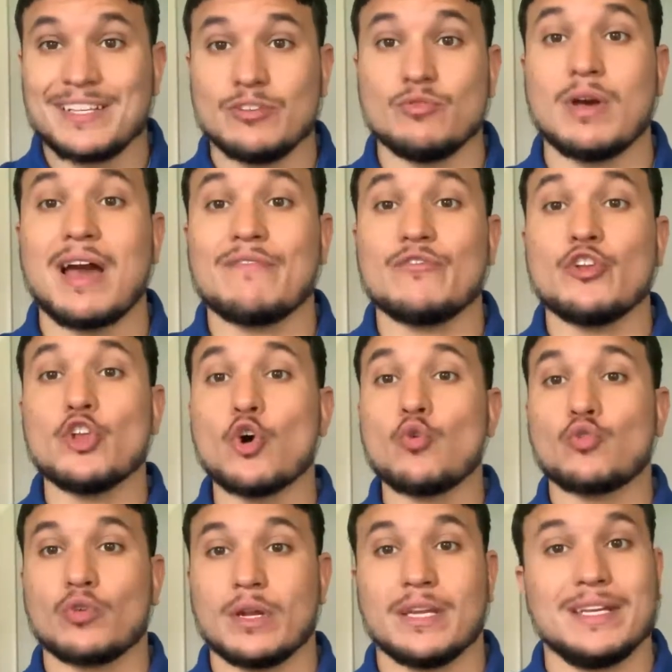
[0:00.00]
You have no
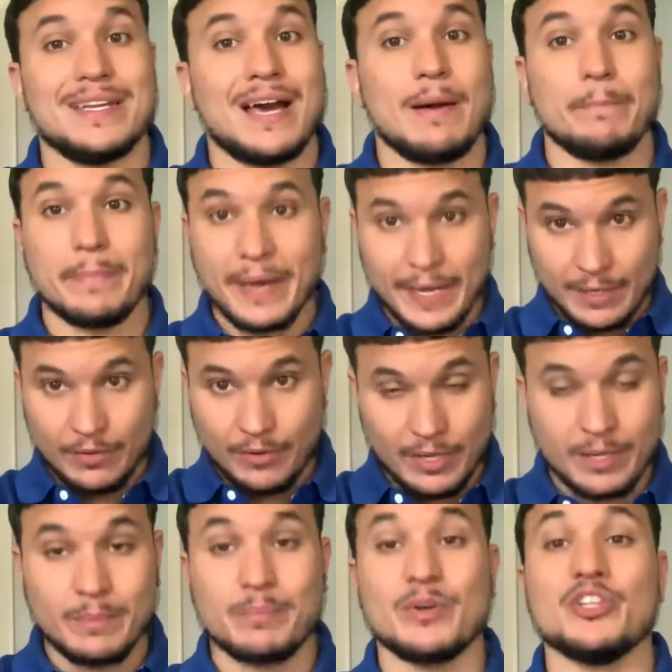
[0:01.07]
credit, not bad
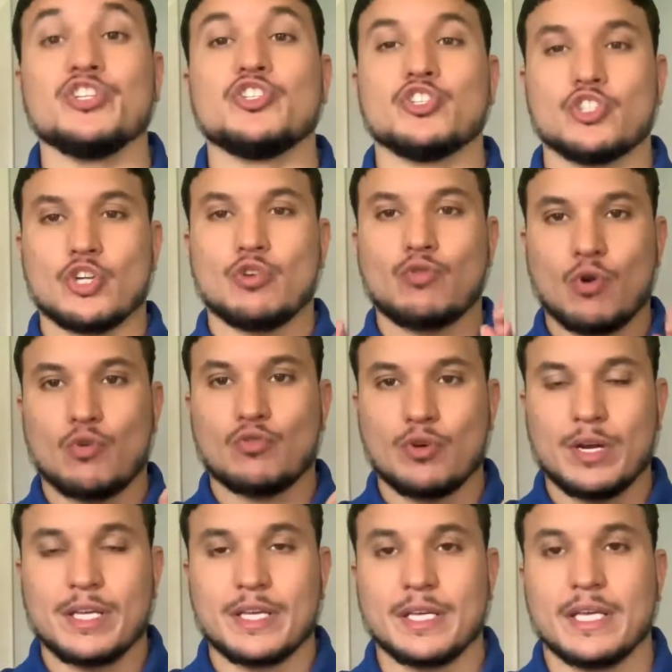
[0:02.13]
credit, but zero
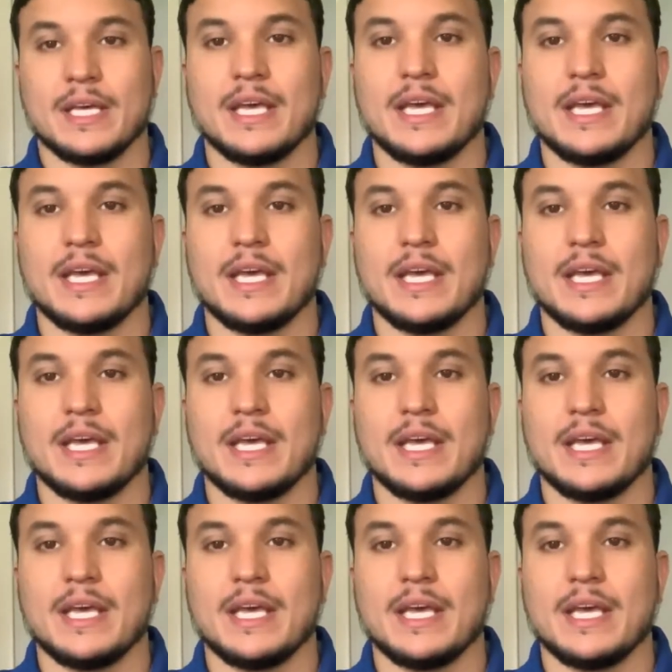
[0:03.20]
credit.